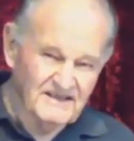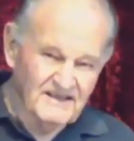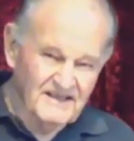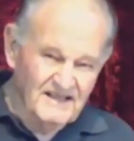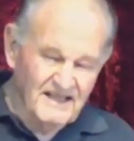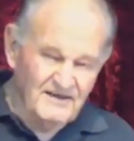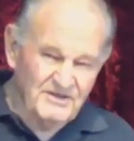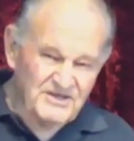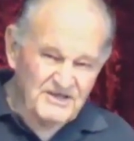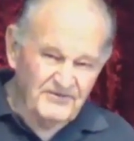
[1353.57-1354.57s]
He was
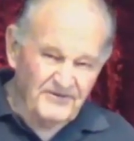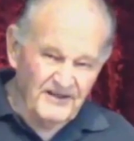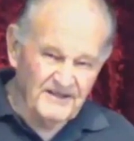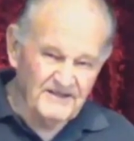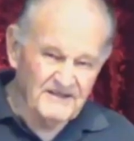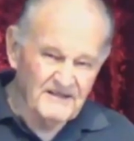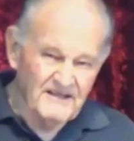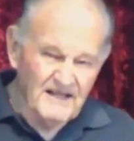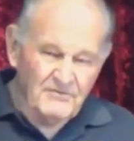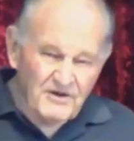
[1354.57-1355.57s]
different.
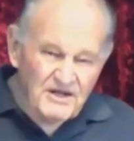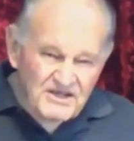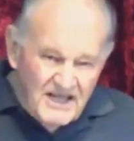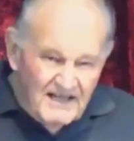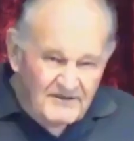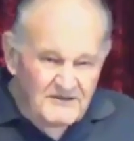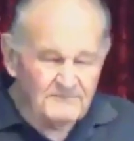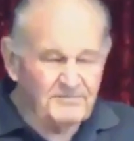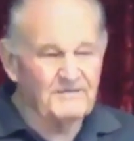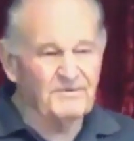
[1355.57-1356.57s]
He reached out to
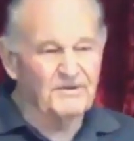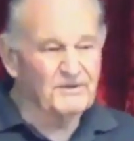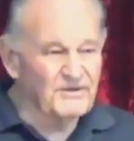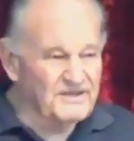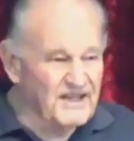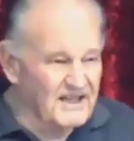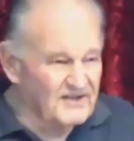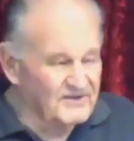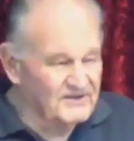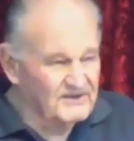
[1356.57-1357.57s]
people who were down.
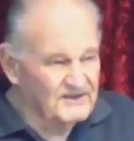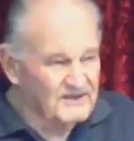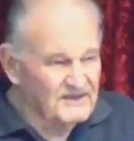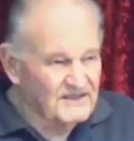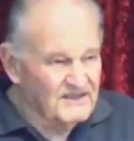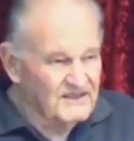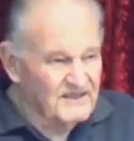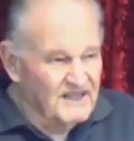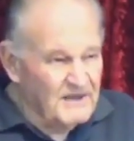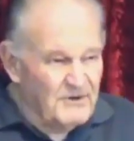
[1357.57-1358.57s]

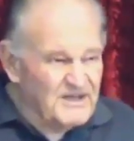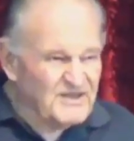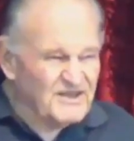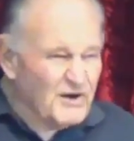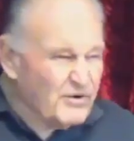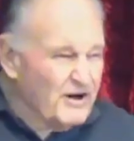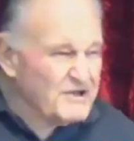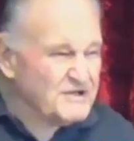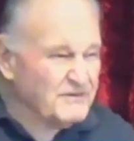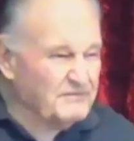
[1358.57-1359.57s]
He went to the cross
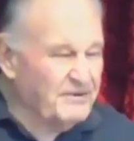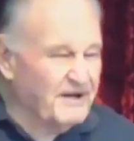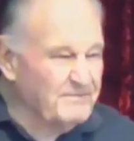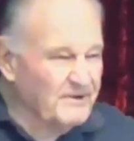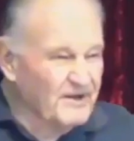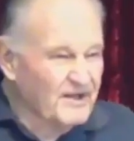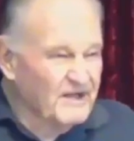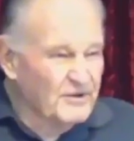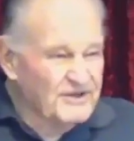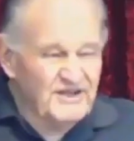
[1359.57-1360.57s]
for people
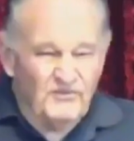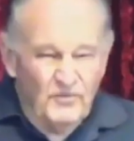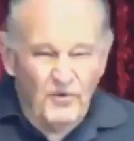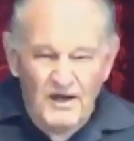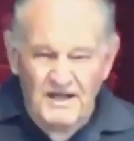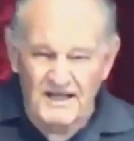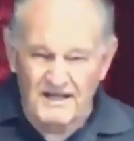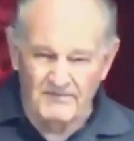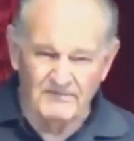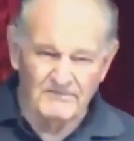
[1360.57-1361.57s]
who didn't want
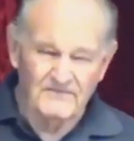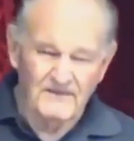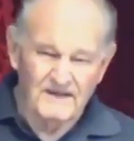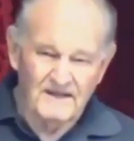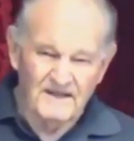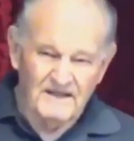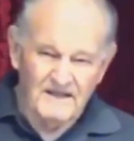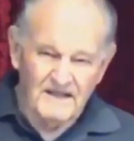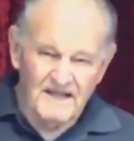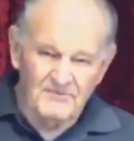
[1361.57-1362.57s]
him.
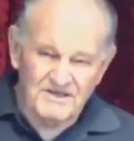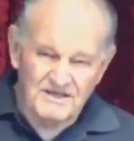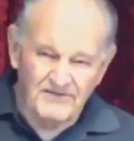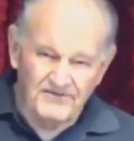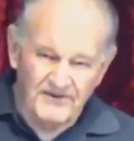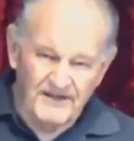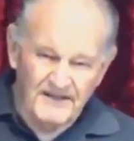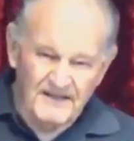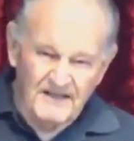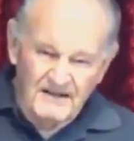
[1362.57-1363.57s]
He was different.
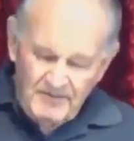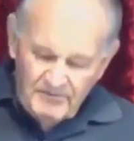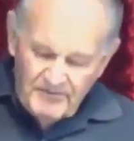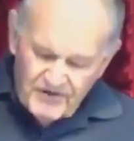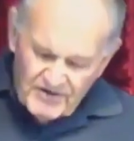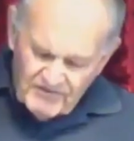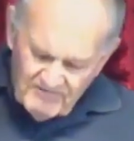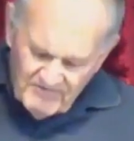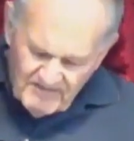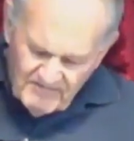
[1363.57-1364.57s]
But we've got to
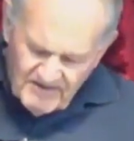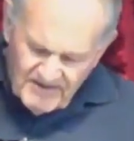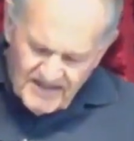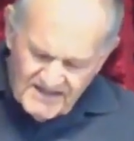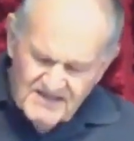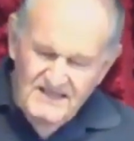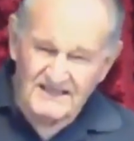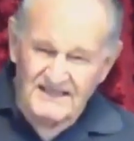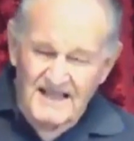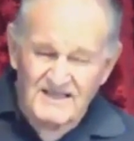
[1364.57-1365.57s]
remember this, that
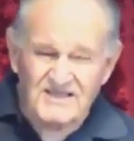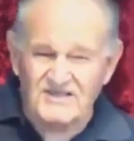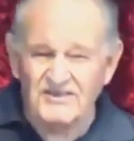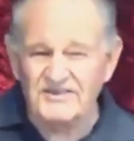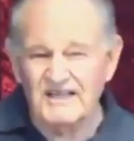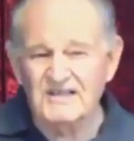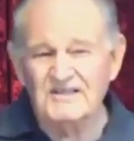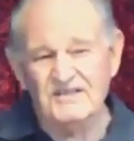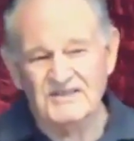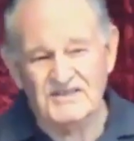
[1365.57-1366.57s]
that's not the end of
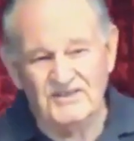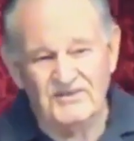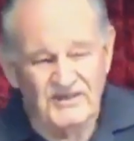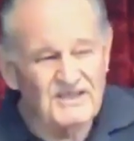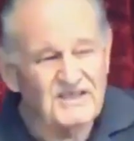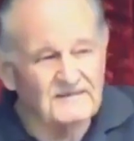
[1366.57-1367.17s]
the story, is it?